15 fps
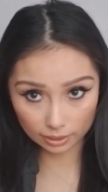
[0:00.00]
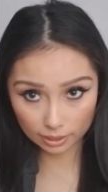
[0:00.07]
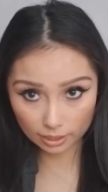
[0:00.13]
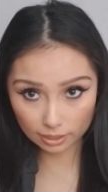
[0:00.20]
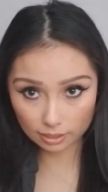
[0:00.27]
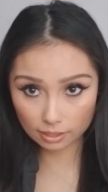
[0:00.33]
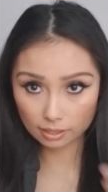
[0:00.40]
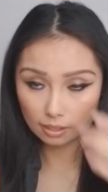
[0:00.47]

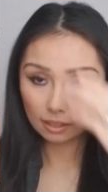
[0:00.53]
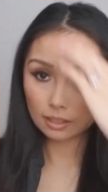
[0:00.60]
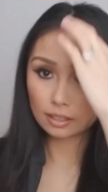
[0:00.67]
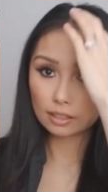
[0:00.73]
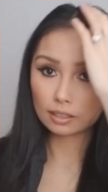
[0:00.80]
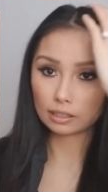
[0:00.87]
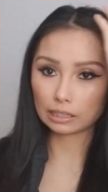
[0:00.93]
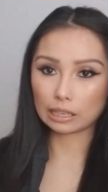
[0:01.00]
in.
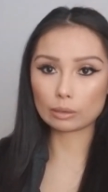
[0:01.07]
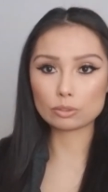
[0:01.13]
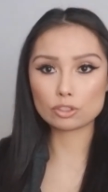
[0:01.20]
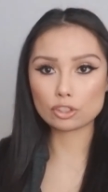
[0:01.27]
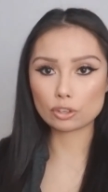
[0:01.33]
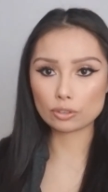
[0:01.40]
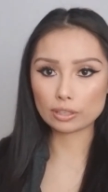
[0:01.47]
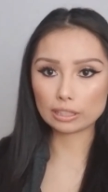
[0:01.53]
Like, I would show
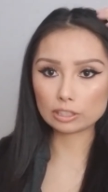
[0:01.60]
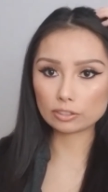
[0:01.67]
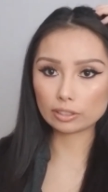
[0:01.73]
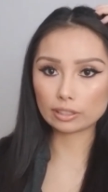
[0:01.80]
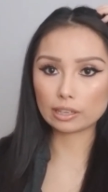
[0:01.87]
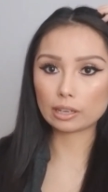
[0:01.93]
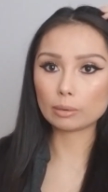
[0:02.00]
you guys right now,